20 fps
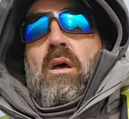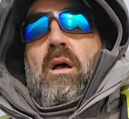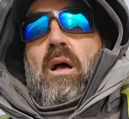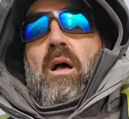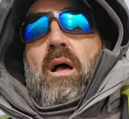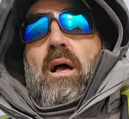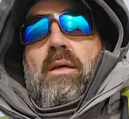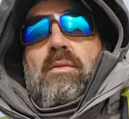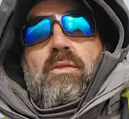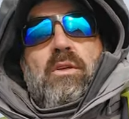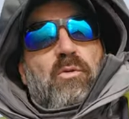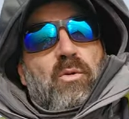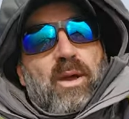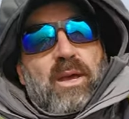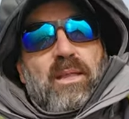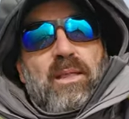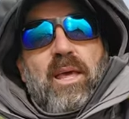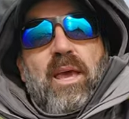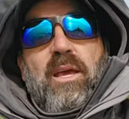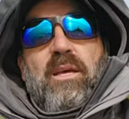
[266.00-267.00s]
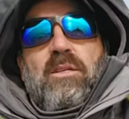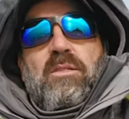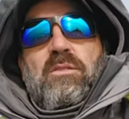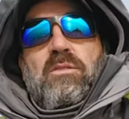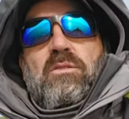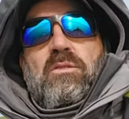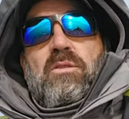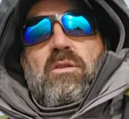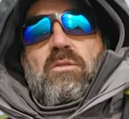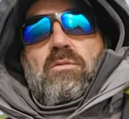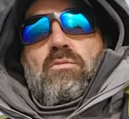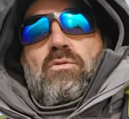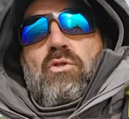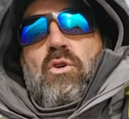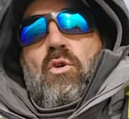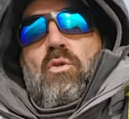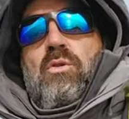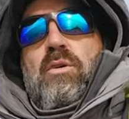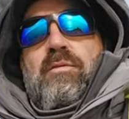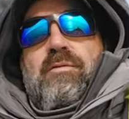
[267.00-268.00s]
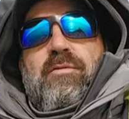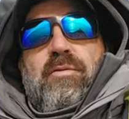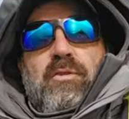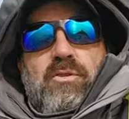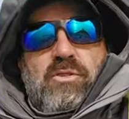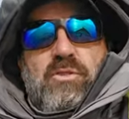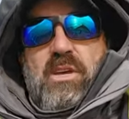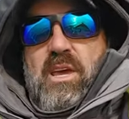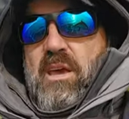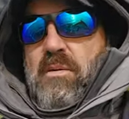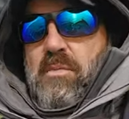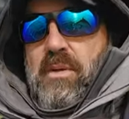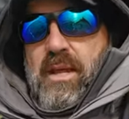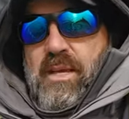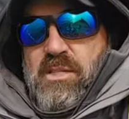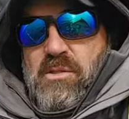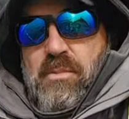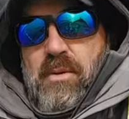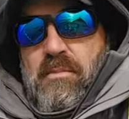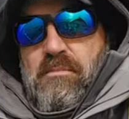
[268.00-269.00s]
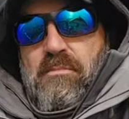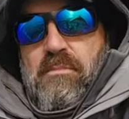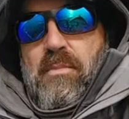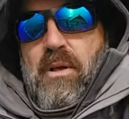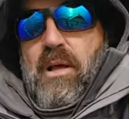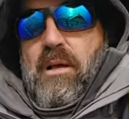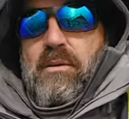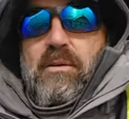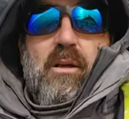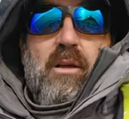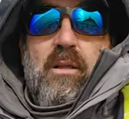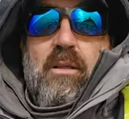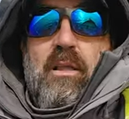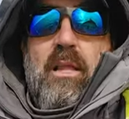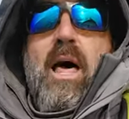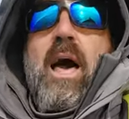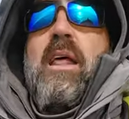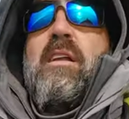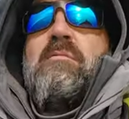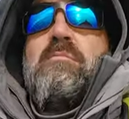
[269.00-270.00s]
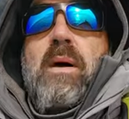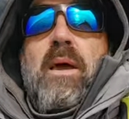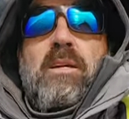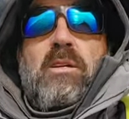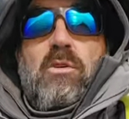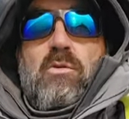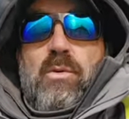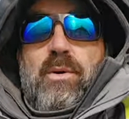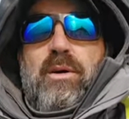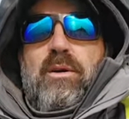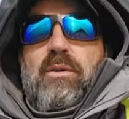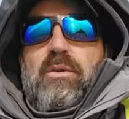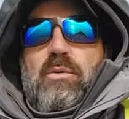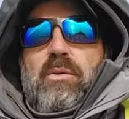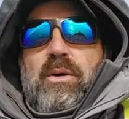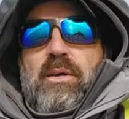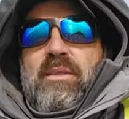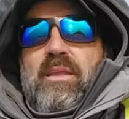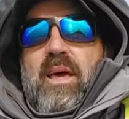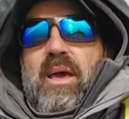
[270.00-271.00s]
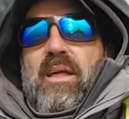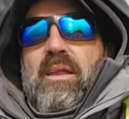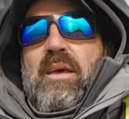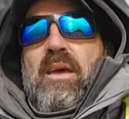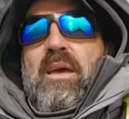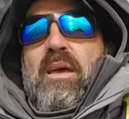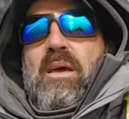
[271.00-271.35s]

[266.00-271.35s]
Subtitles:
on the Great Lakes trolling for salmon. I spent a lot of my career doing that